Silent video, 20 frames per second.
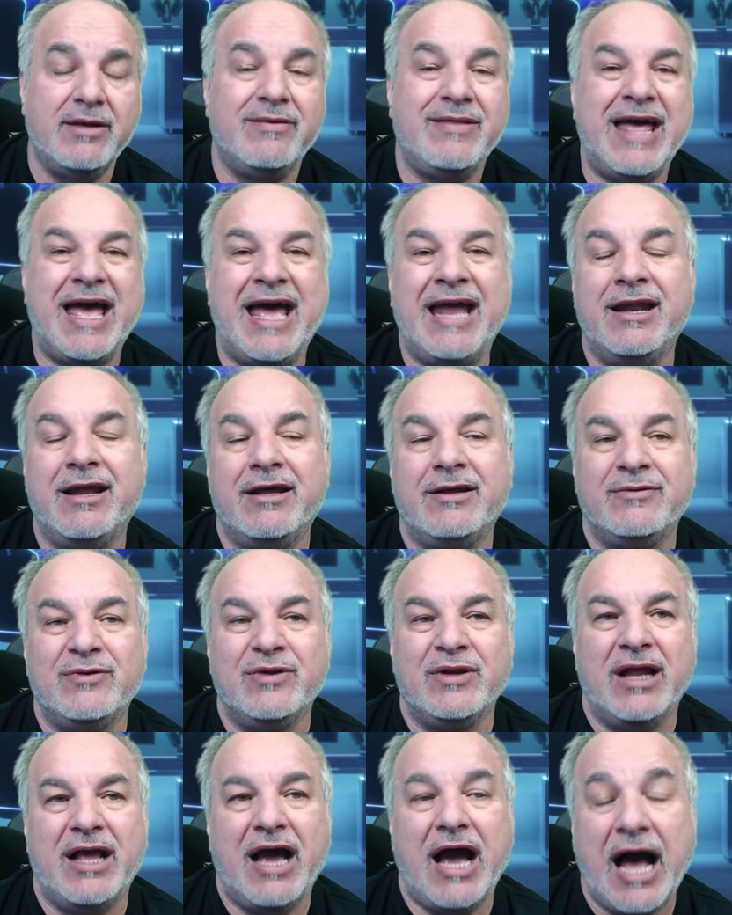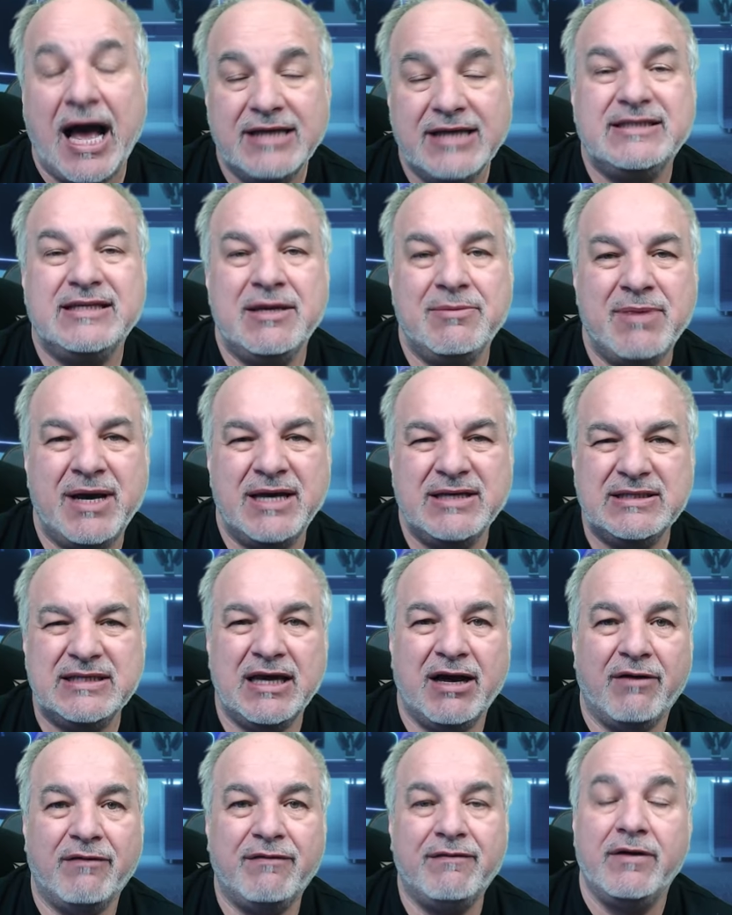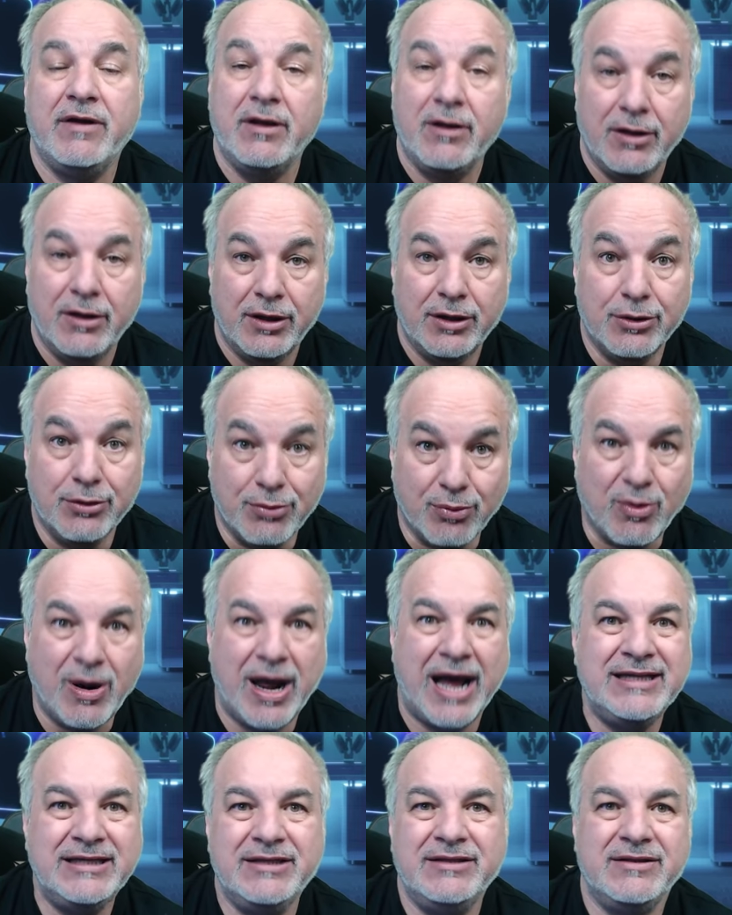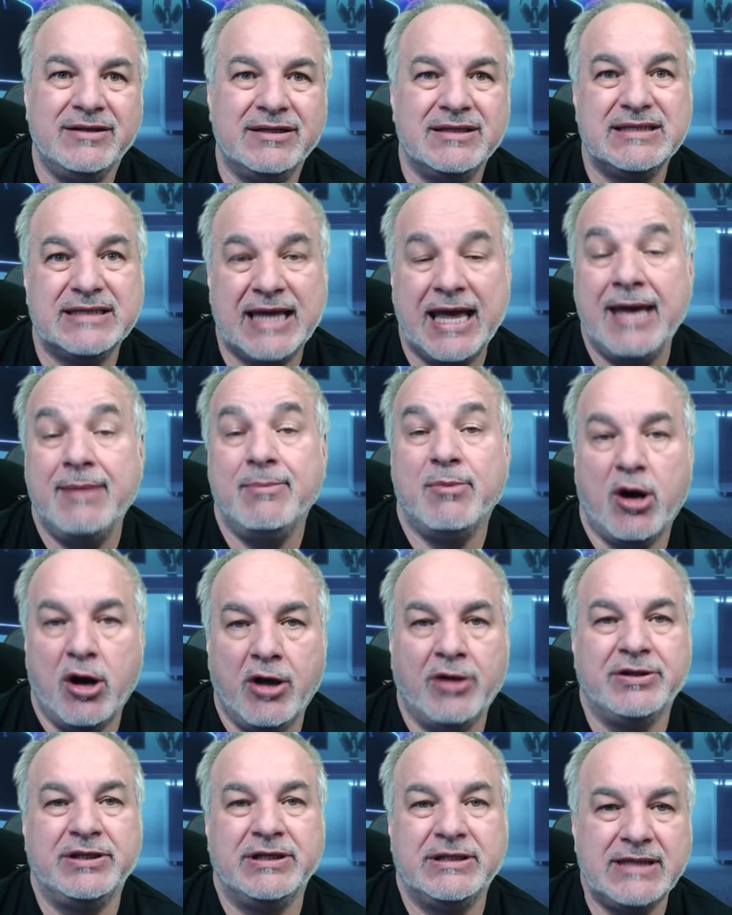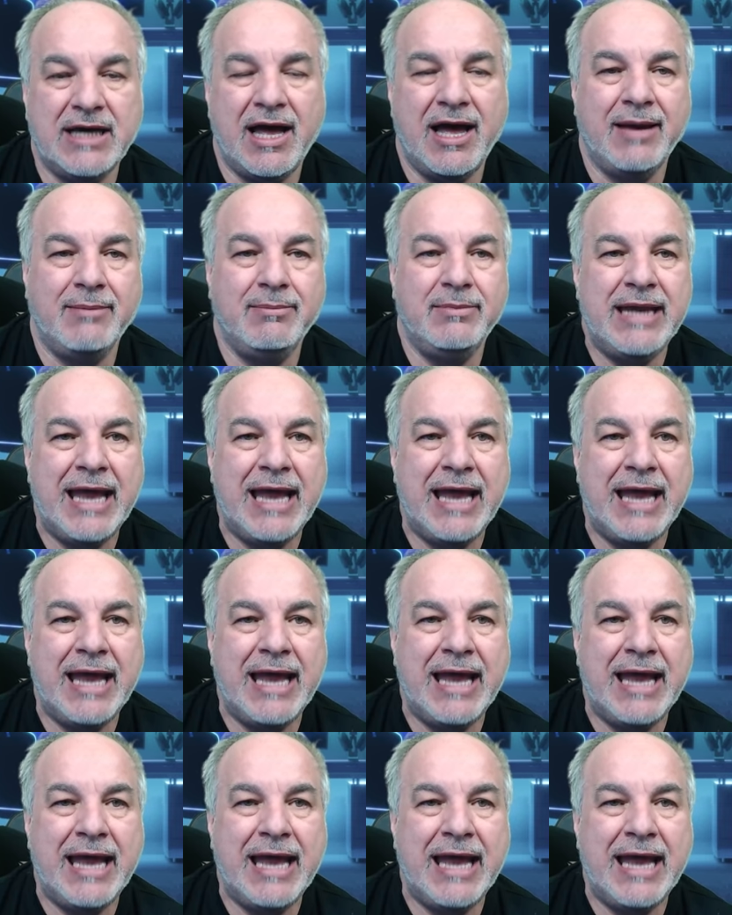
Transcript: then I see myself grinding this game all the time.